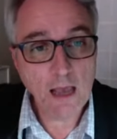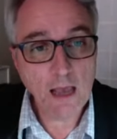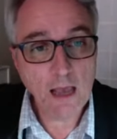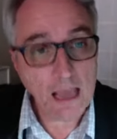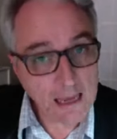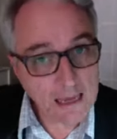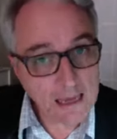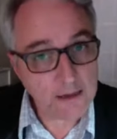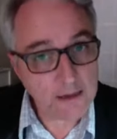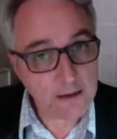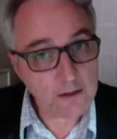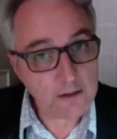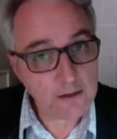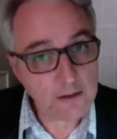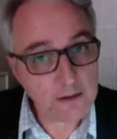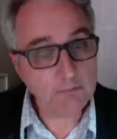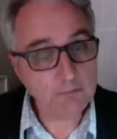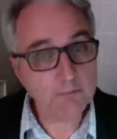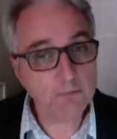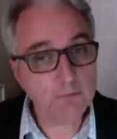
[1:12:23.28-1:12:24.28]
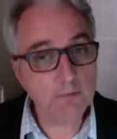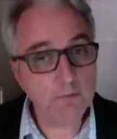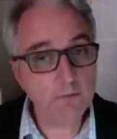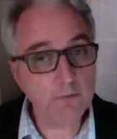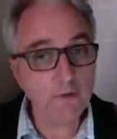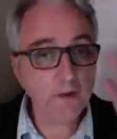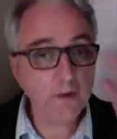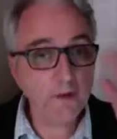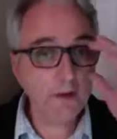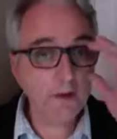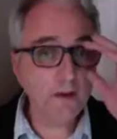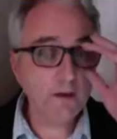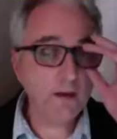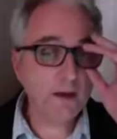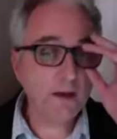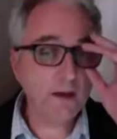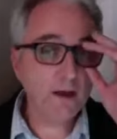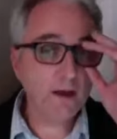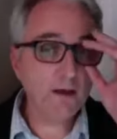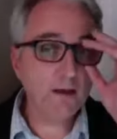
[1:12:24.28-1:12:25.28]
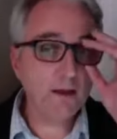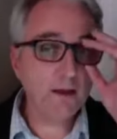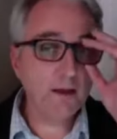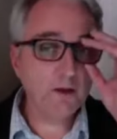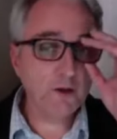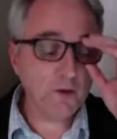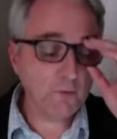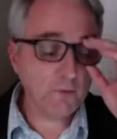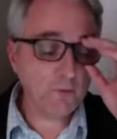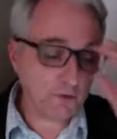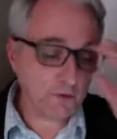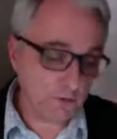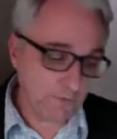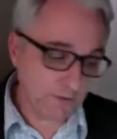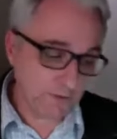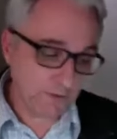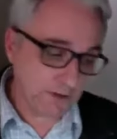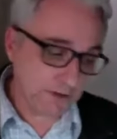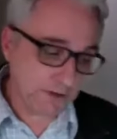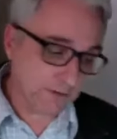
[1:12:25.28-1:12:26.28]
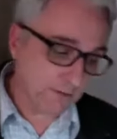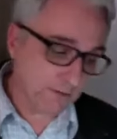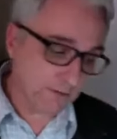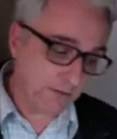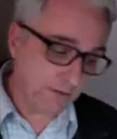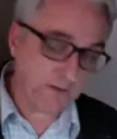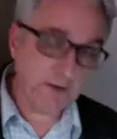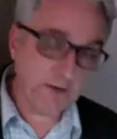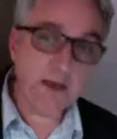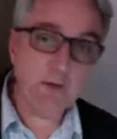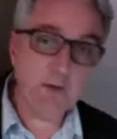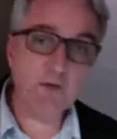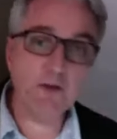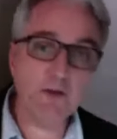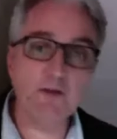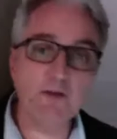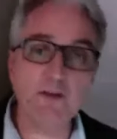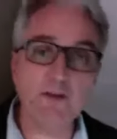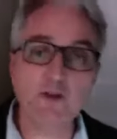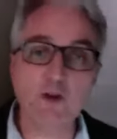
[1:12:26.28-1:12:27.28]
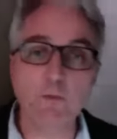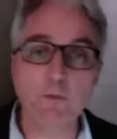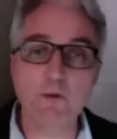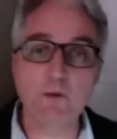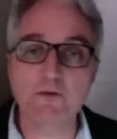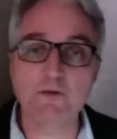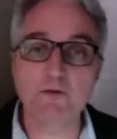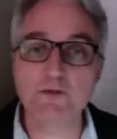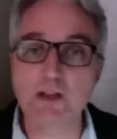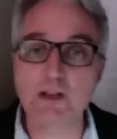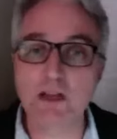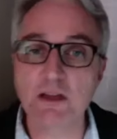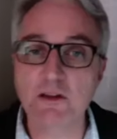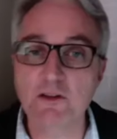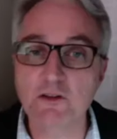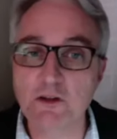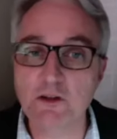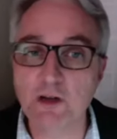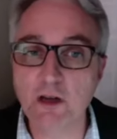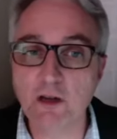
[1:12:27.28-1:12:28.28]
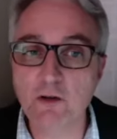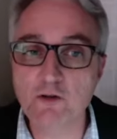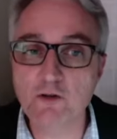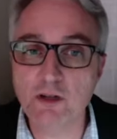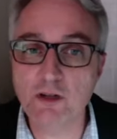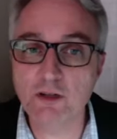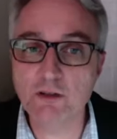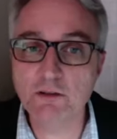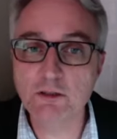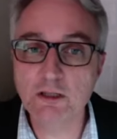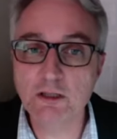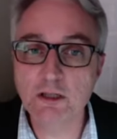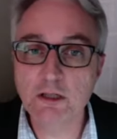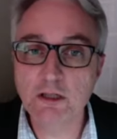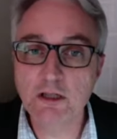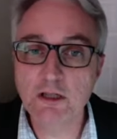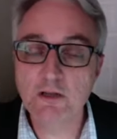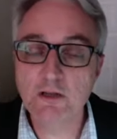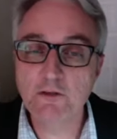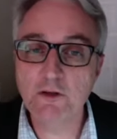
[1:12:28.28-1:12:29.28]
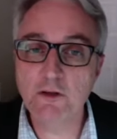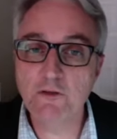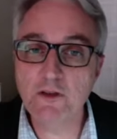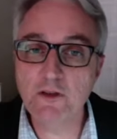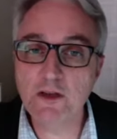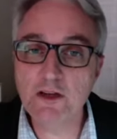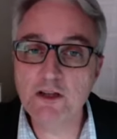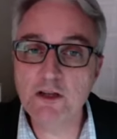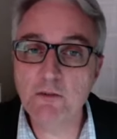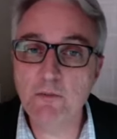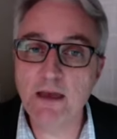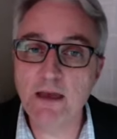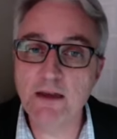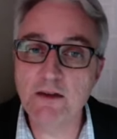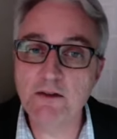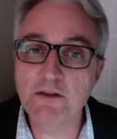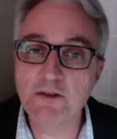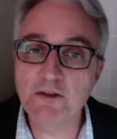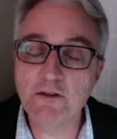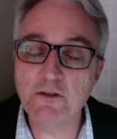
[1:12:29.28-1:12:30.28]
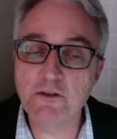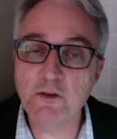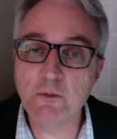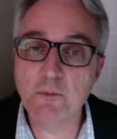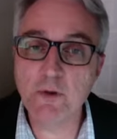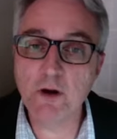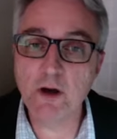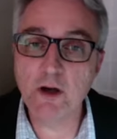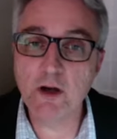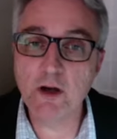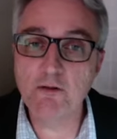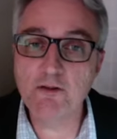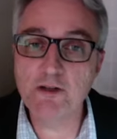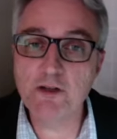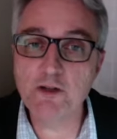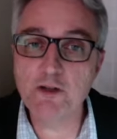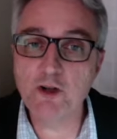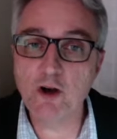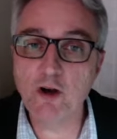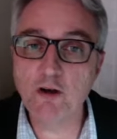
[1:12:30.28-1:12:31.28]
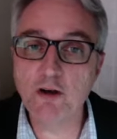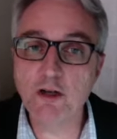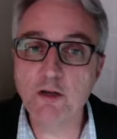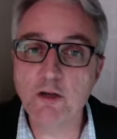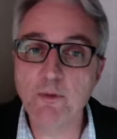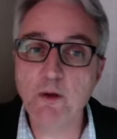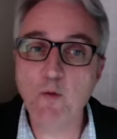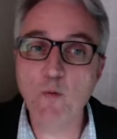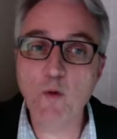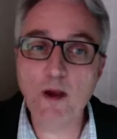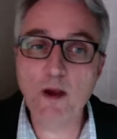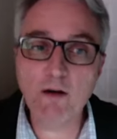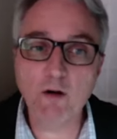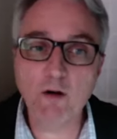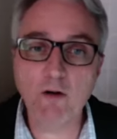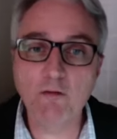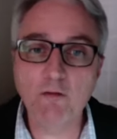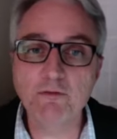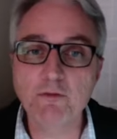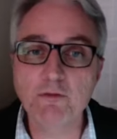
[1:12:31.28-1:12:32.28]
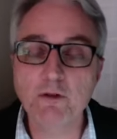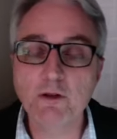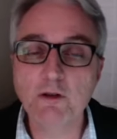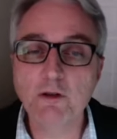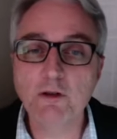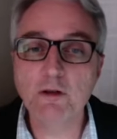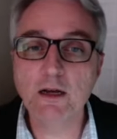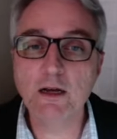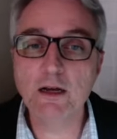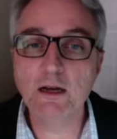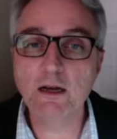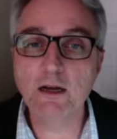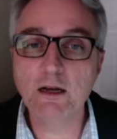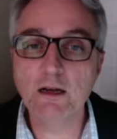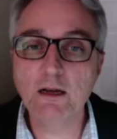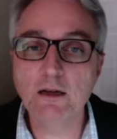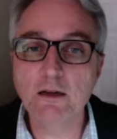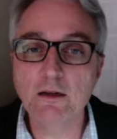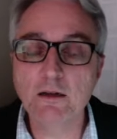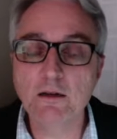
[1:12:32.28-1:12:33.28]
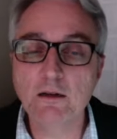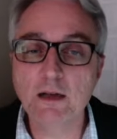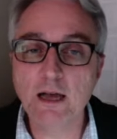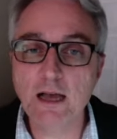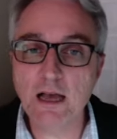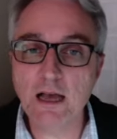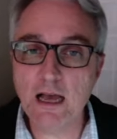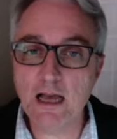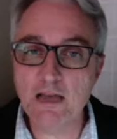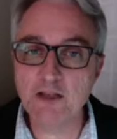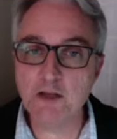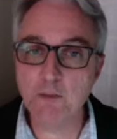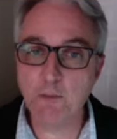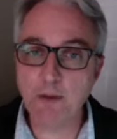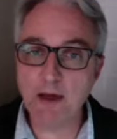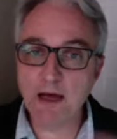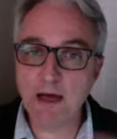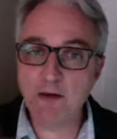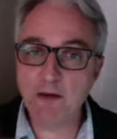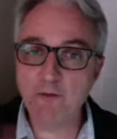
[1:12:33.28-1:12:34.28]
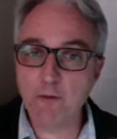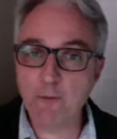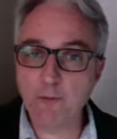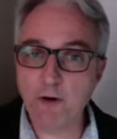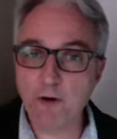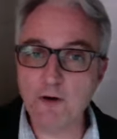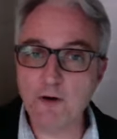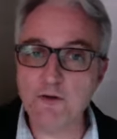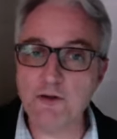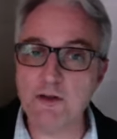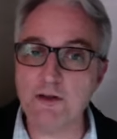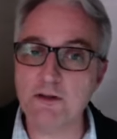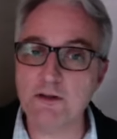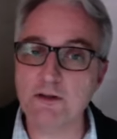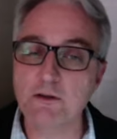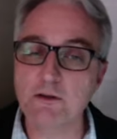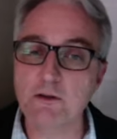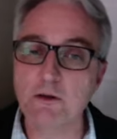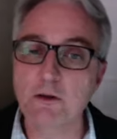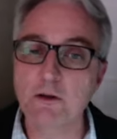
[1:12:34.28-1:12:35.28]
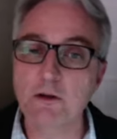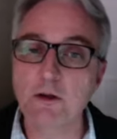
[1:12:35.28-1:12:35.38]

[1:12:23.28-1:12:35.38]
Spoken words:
And in terms of the theme within this topic of seller disclosure, that these are matters that the buyer is entitled to be aware of as a part of the process.